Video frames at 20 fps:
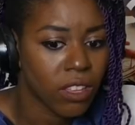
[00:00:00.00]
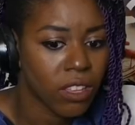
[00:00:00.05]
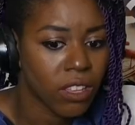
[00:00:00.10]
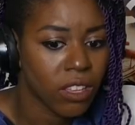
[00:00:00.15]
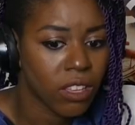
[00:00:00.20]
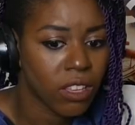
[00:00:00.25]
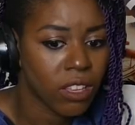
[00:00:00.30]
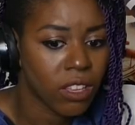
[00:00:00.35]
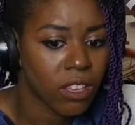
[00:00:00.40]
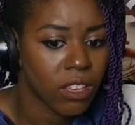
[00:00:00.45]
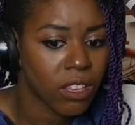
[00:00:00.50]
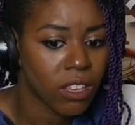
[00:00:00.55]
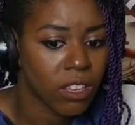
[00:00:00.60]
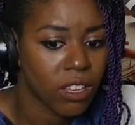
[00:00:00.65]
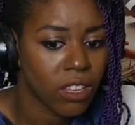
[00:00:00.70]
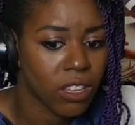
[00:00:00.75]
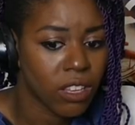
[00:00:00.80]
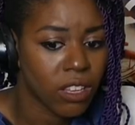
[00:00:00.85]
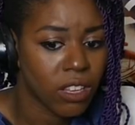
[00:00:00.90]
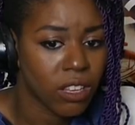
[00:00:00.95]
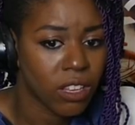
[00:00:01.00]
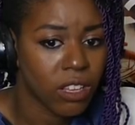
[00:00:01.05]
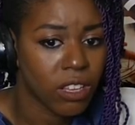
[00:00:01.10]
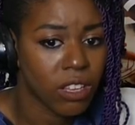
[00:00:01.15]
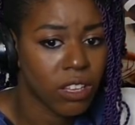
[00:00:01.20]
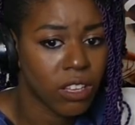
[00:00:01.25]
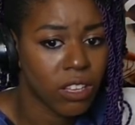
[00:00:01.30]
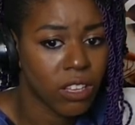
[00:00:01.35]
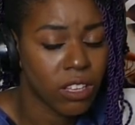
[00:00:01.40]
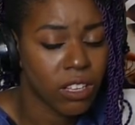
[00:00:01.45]

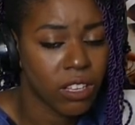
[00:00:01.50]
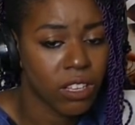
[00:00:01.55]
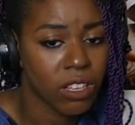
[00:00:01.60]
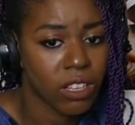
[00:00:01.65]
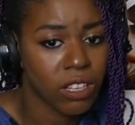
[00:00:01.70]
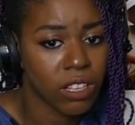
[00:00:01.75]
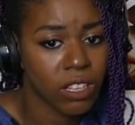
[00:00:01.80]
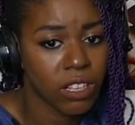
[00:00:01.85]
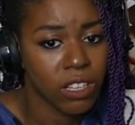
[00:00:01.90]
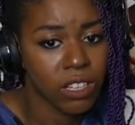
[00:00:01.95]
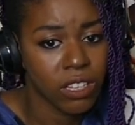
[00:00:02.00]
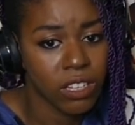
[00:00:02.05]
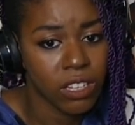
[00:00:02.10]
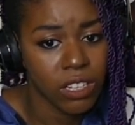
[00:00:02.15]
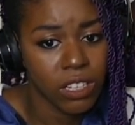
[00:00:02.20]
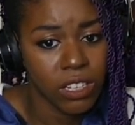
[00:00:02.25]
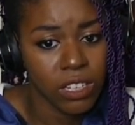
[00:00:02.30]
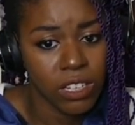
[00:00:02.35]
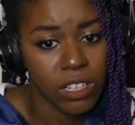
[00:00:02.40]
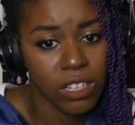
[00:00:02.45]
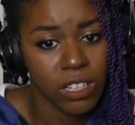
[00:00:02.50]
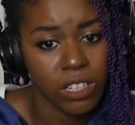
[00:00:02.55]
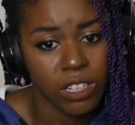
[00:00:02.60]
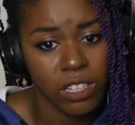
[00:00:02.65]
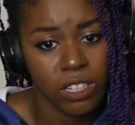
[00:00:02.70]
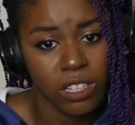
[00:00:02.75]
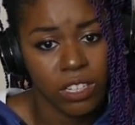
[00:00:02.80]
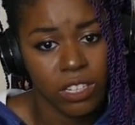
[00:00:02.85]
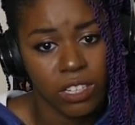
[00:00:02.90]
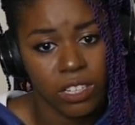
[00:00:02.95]

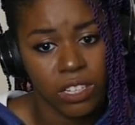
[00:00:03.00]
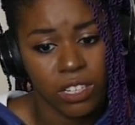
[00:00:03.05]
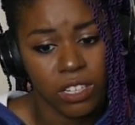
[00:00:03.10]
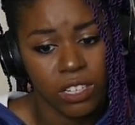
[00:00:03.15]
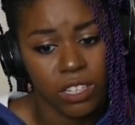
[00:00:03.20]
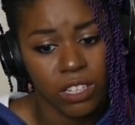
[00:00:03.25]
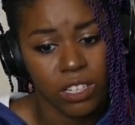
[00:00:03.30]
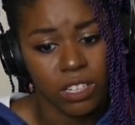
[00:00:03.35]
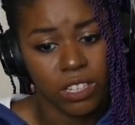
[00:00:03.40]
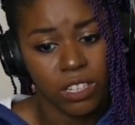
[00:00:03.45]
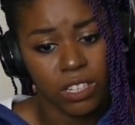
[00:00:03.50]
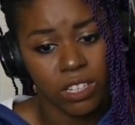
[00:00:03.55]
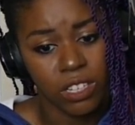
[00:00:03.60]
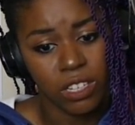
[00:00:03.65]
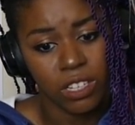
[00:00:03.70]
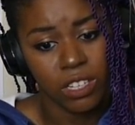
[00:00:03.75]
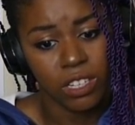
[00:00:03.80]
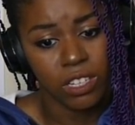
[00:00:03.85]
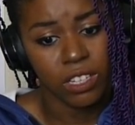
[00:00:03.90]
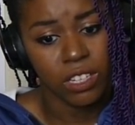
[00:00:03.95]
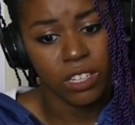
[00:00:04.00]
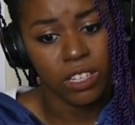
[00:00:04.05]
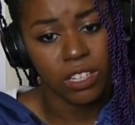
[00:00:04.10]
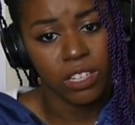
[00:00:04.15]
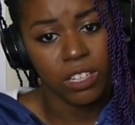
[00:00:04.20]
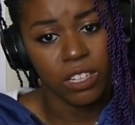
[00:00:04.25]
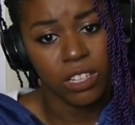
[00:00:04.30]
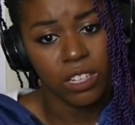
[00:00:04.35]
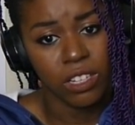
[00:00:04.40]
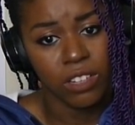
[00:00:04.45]
(not speaking)